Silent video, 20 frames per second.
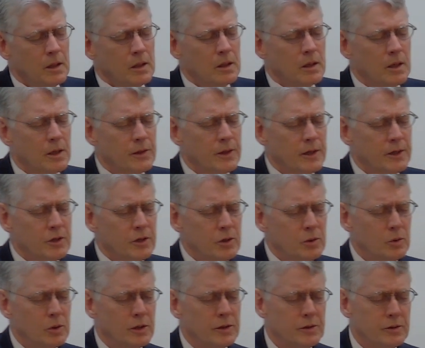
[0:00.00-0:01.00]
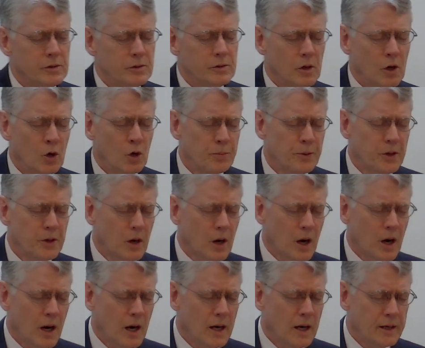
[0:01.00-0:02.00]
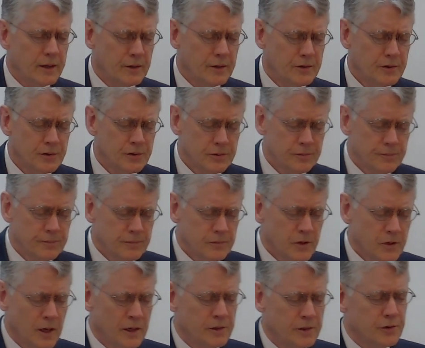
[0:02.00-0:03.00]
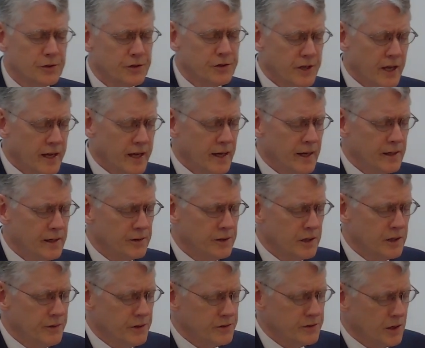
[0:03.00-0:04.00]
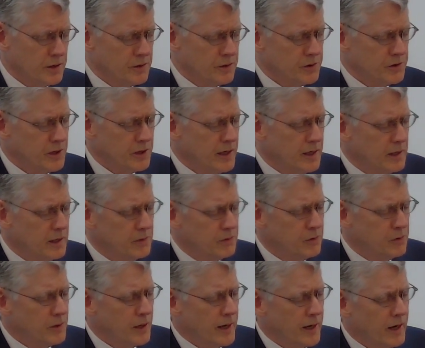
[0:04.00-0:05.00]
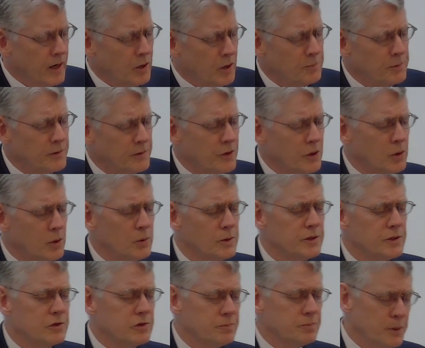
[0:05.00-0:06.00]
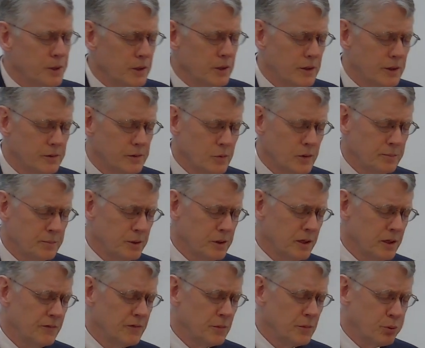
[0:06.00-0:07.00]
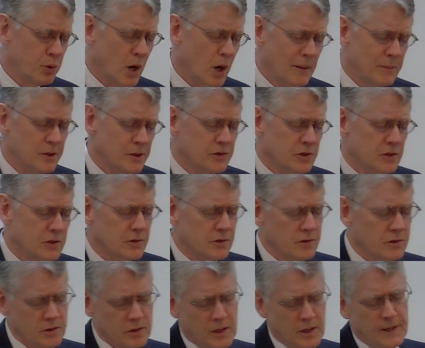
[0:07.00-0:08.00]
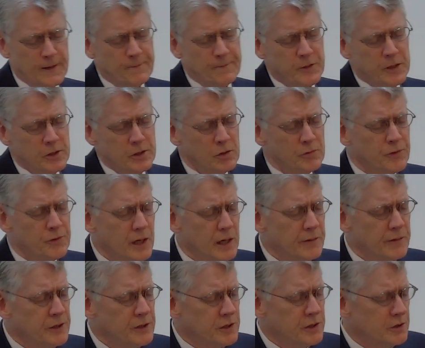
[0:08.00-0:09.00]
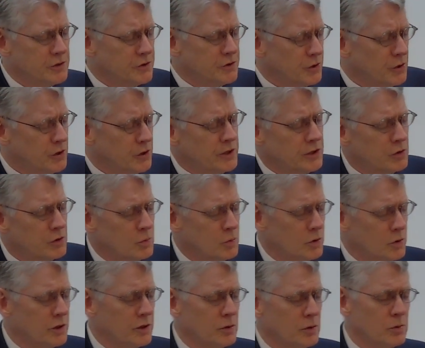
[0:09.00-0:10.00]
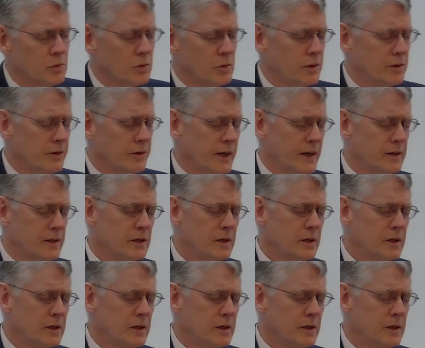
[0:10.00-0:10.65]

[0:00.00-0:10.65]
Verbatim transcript: uh, that you would open our eyes to understand, give us understanding through the help of the Holy Spirit. We believe the promises that you've given concerning your word, O Lord, that